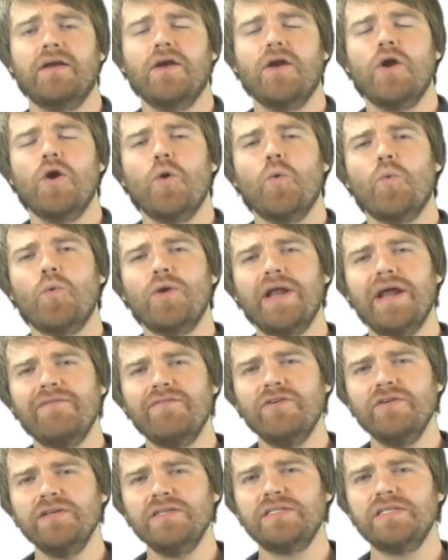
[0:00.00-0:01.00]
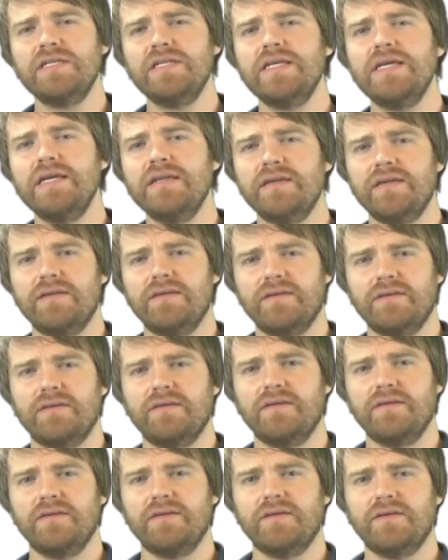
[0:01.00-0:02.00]
Whatever is needed
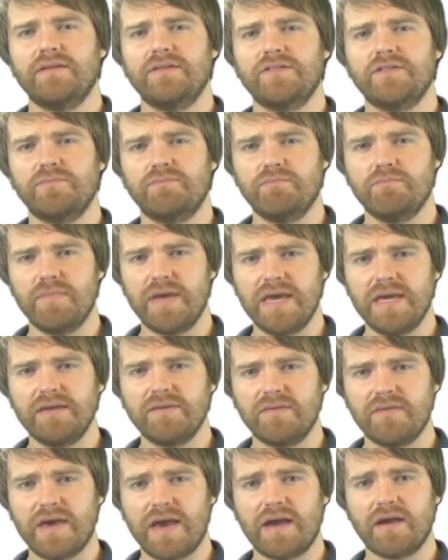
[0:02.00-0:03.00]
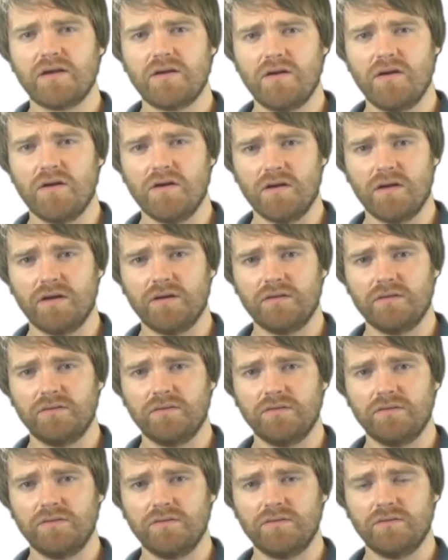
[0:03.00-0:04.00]
to make that car,
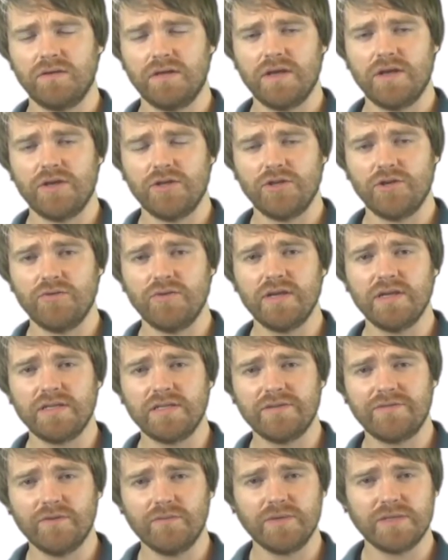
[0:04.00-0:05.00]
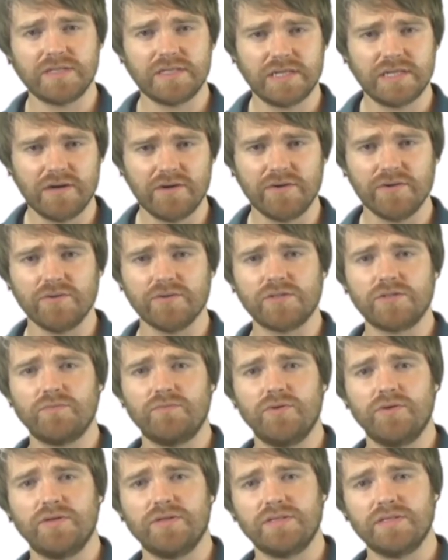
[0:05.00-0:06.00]
you need different materials to
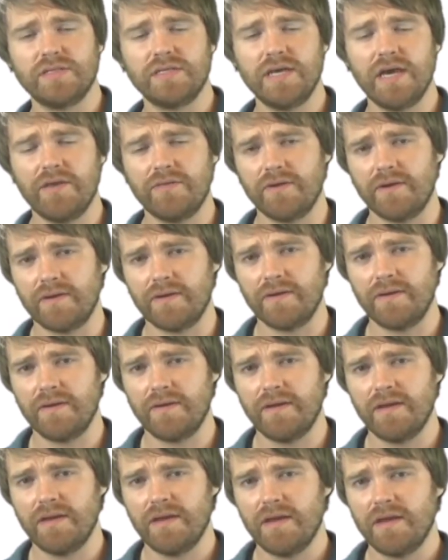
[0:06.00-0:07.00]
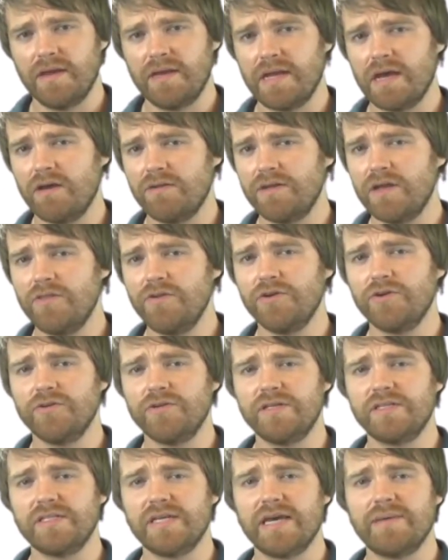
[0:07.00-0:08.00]
put it together. Now, another good
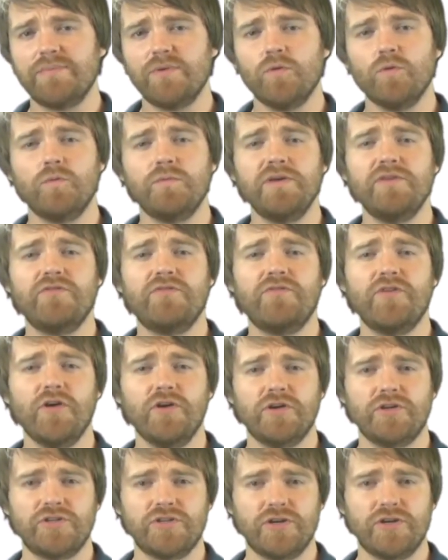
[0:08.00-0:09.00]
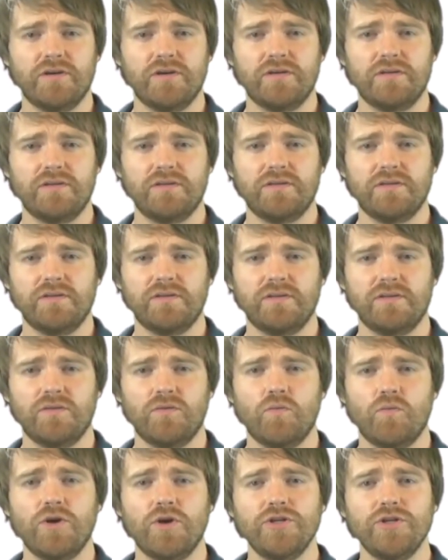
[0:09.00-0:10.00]
example would be furniture.
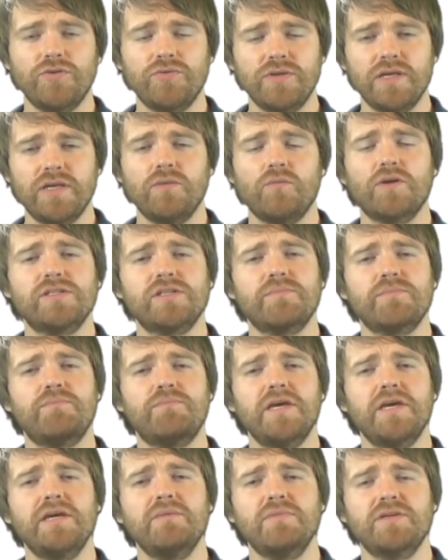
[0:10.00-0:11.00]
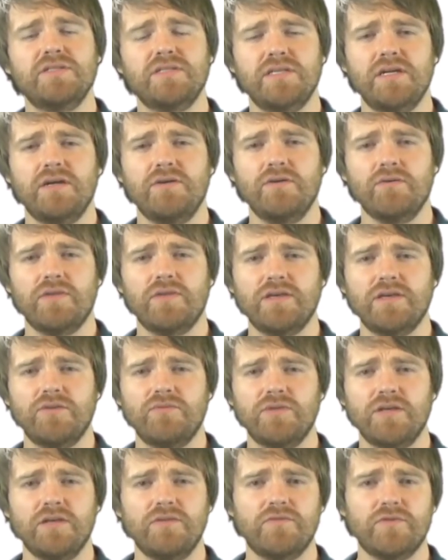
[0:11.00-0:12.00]
What do you need? What's a big material that you
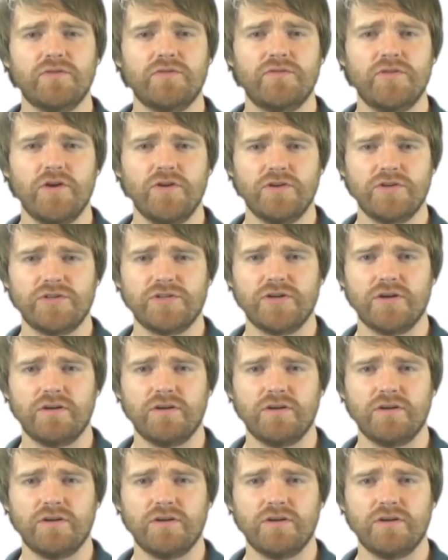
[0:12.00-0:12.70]
need for furniture?